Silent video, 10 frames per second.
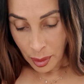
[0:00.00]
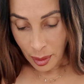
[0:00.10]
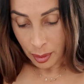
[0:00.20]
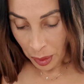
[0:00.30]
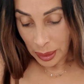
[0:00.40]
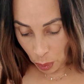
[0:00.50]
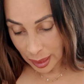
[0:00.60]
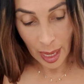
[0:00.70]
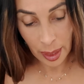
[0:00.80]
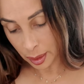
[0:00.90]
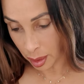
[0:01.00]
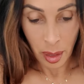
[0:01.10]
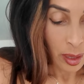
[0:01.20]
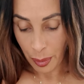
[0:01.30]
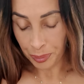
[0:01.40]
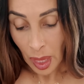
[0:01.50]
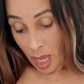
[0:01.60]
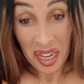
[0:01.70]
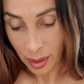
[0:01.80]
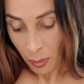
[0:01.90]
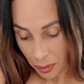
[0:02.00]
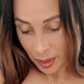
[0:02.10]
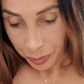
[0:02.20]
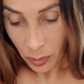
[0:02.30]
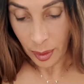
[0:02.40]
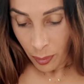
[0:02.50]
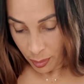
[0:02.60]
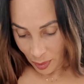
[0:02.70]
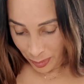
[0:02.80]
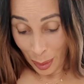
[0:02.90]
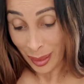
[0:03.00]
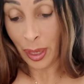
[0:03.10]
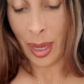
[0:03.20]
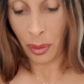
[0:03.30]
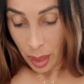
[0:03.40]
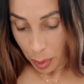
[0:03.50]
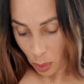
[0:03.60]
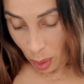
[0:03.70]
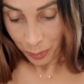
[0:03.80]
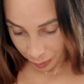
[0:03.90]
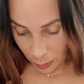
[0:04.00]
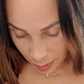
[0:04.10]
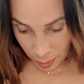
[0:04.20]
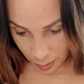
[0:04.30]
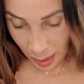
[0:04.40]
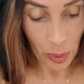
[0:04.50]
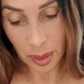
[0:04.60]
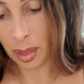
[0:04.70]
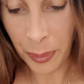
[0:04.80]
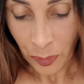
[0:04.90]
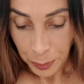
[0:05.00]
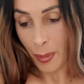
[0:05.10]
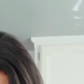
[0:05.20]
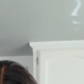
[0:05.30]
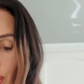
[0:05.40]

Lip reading: Why can't we just give it a go? Infatuated more than you